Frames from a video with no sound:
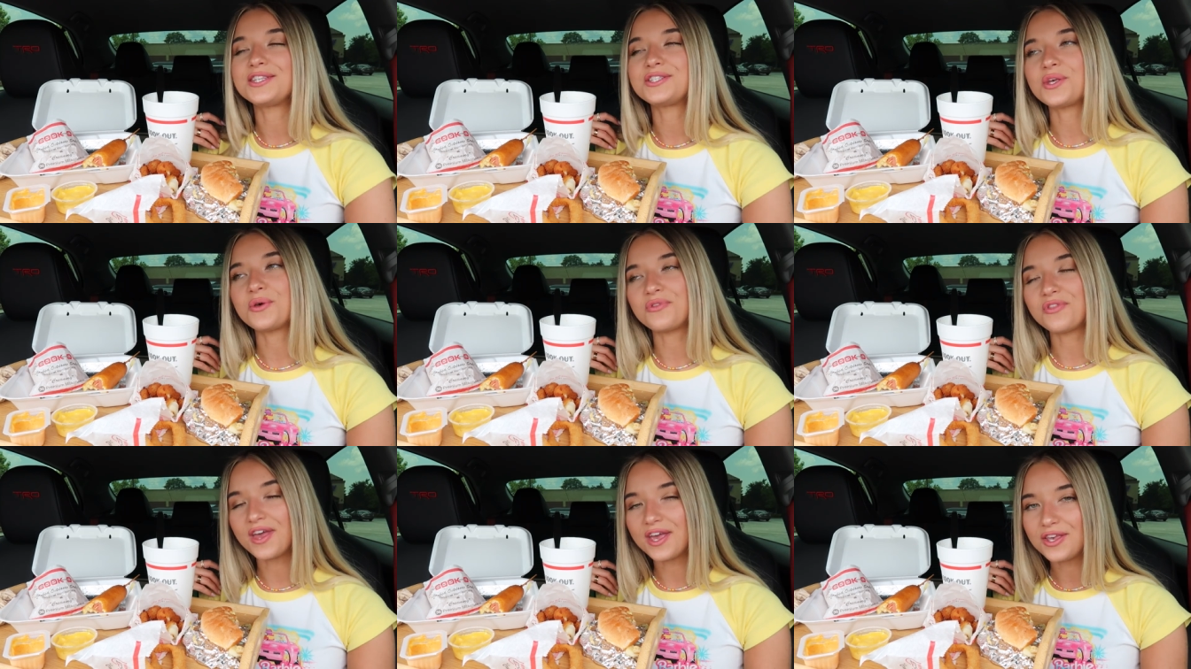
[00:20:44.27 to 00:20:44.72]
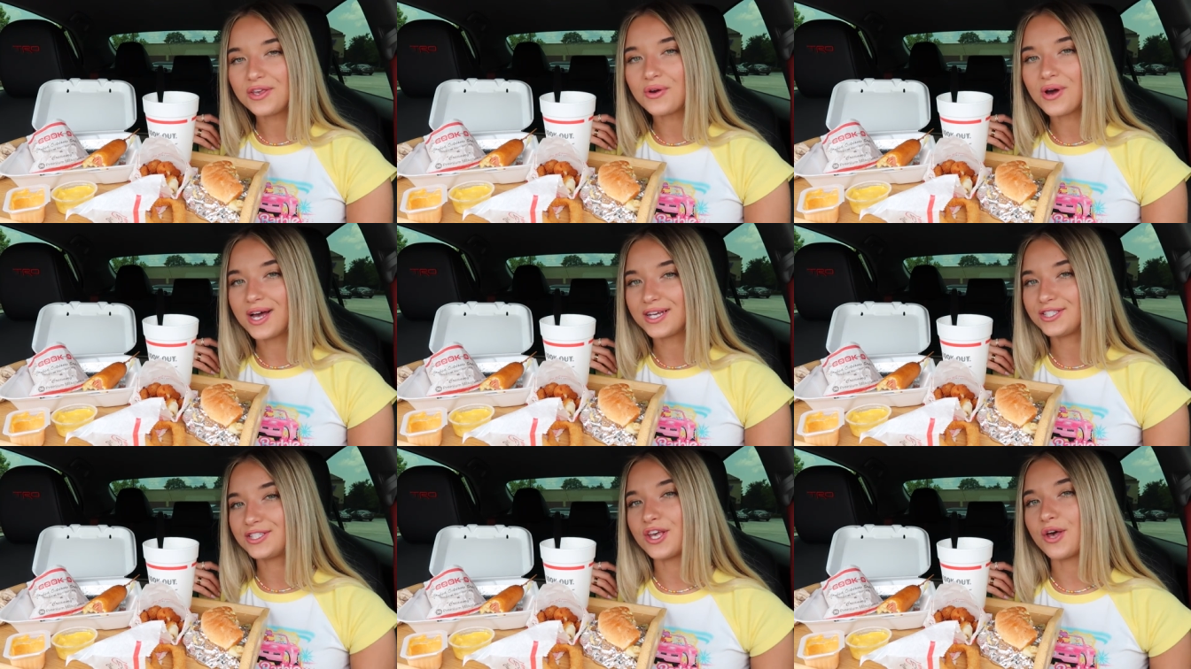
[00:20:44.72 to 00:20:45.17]
So thank you
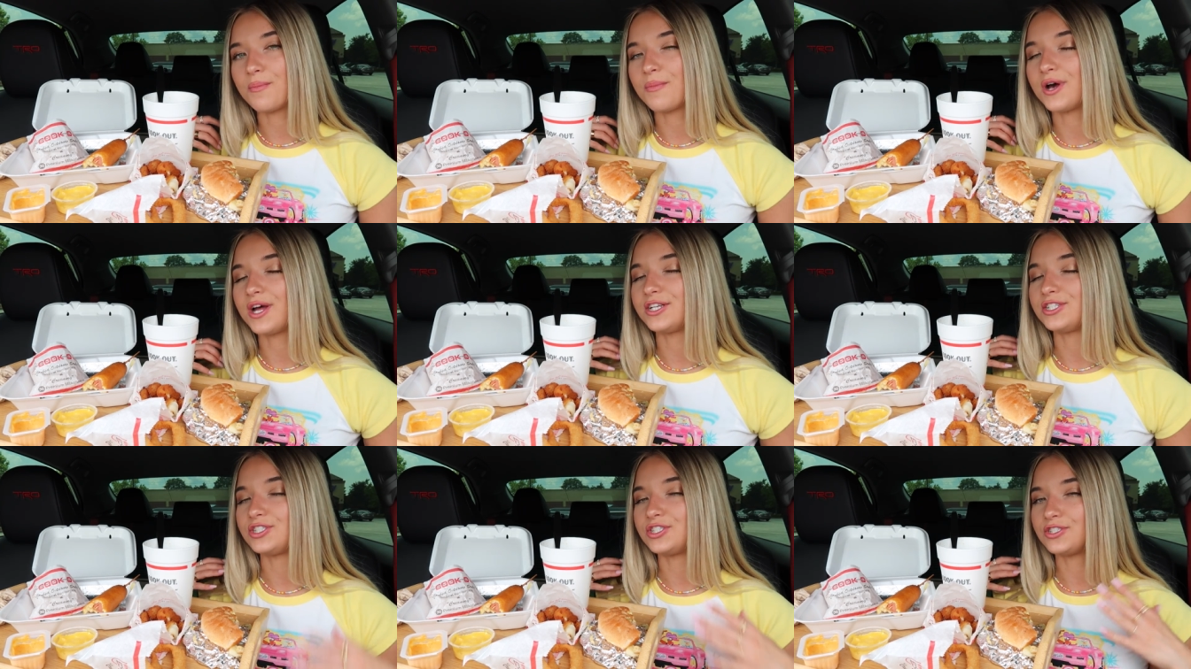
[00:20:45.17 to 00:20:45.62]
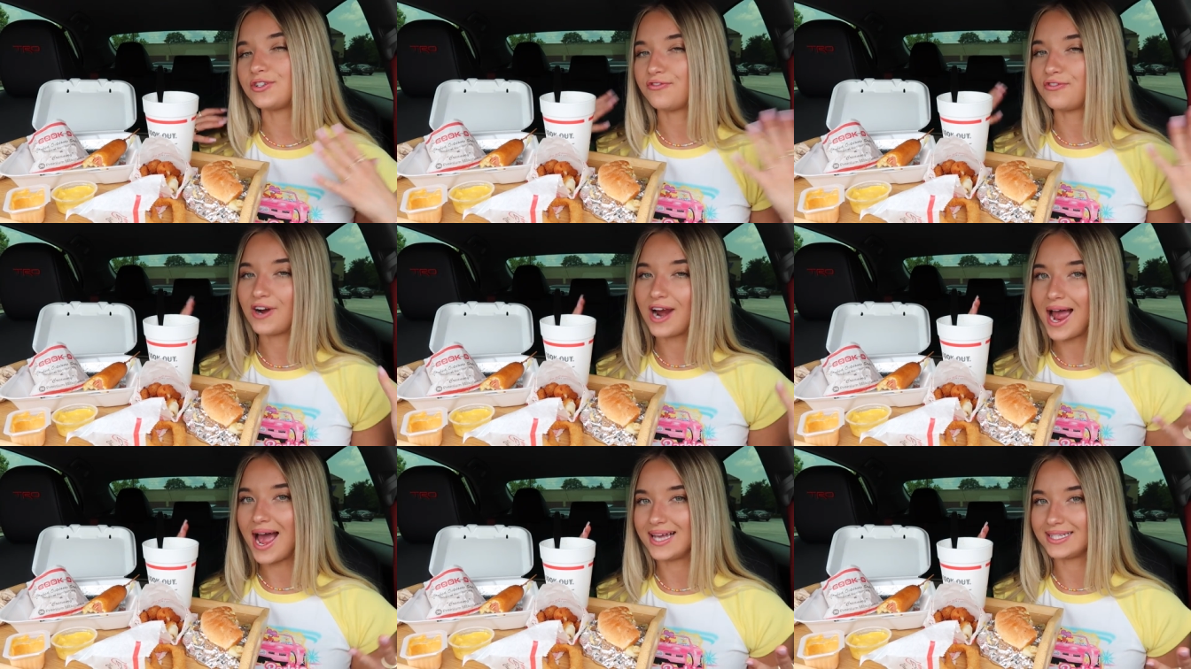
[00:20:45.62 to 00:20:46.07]
guys so much
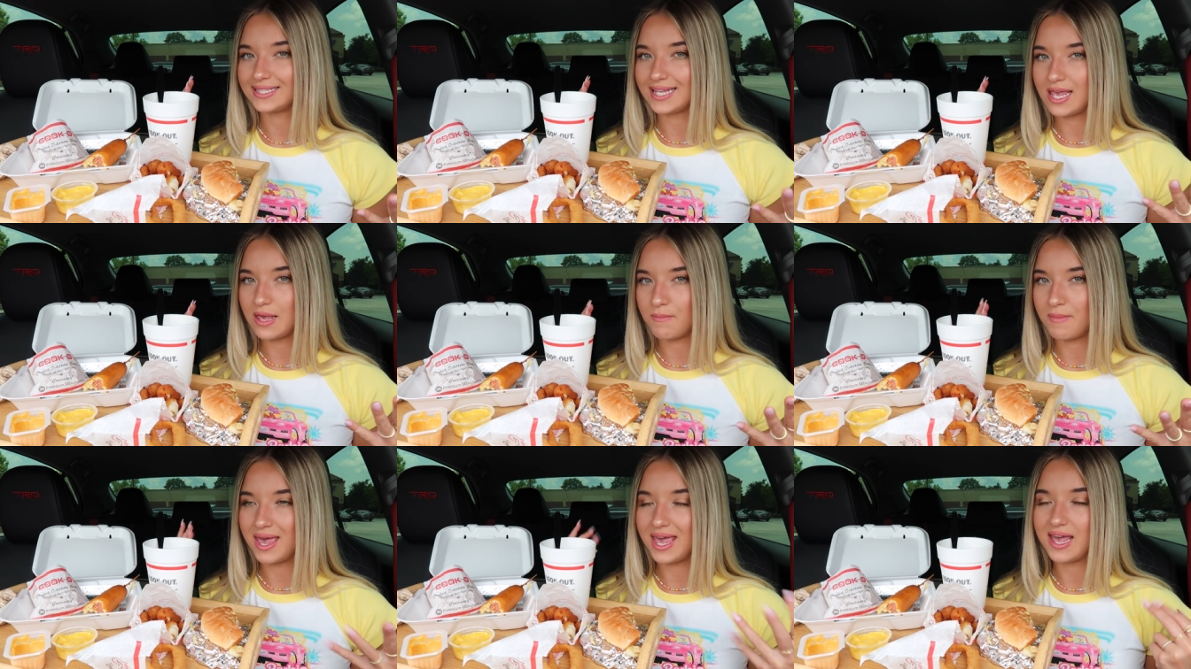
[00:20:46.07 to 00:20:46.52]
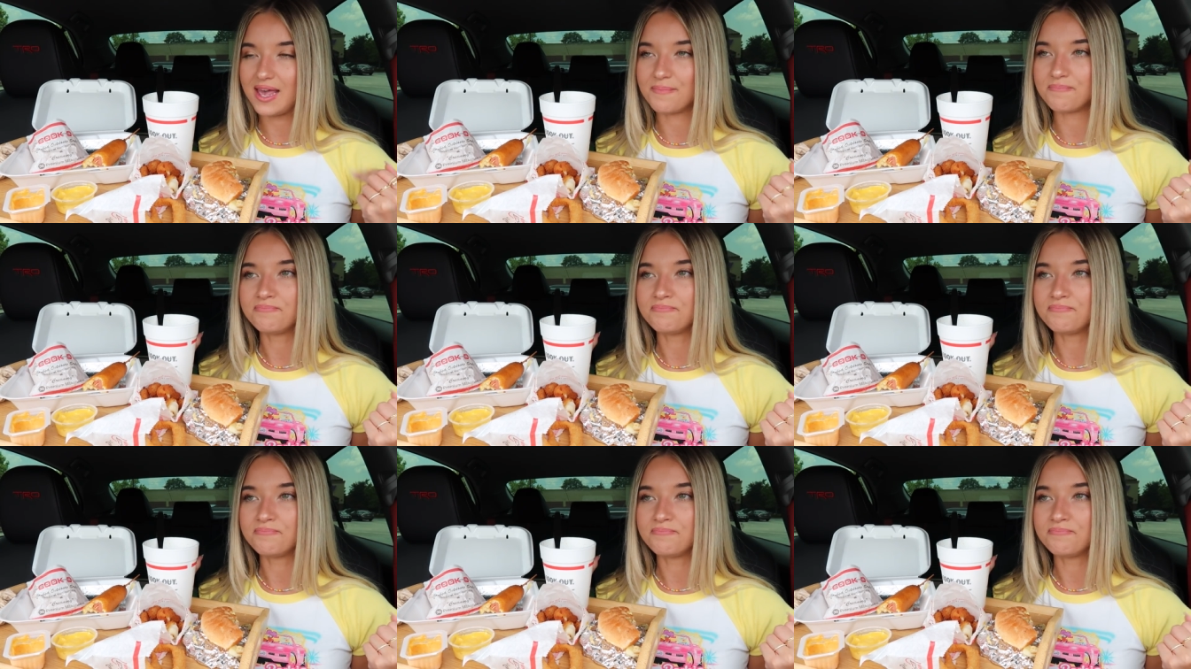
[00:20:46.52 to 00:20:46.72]
for asking me.